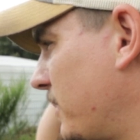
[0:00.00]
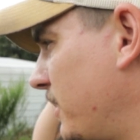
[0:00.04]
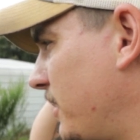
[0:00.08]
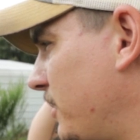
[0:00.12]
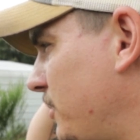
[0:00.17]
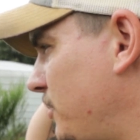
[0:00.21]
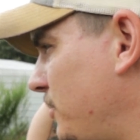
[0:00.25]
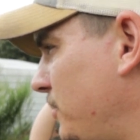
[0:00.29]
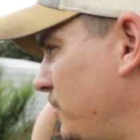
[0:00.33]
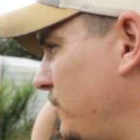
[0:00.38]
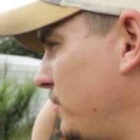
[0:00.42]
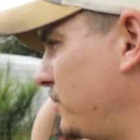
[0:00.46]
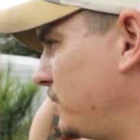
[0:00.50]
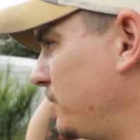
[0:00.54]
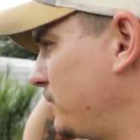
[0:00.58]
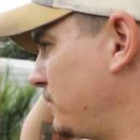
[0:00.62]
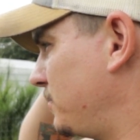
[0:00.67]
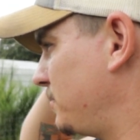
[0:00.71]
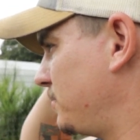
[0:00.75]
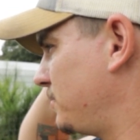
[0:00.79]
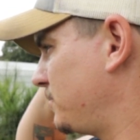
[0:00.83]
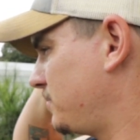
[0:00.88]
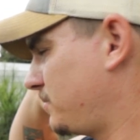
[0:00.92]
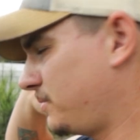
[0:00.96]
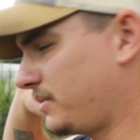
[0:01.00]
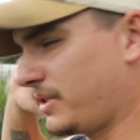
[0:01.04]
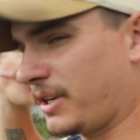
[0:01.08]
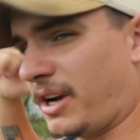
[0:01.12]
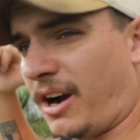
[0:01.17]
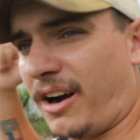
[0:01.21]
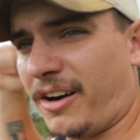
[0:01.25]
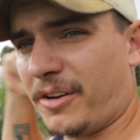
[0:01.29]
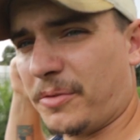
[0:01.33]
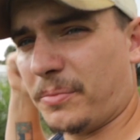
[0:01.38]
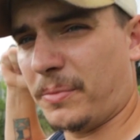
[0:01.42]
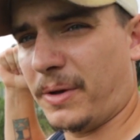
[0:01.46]
we're gonna do the
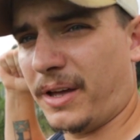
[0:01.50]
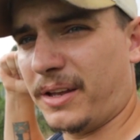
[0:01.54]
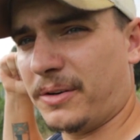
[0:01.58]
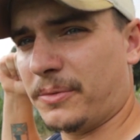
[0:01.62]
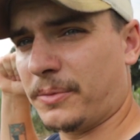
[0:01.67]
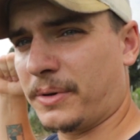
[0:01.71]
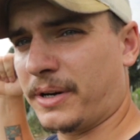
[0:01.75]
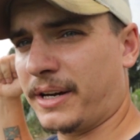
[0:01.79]
garden bed.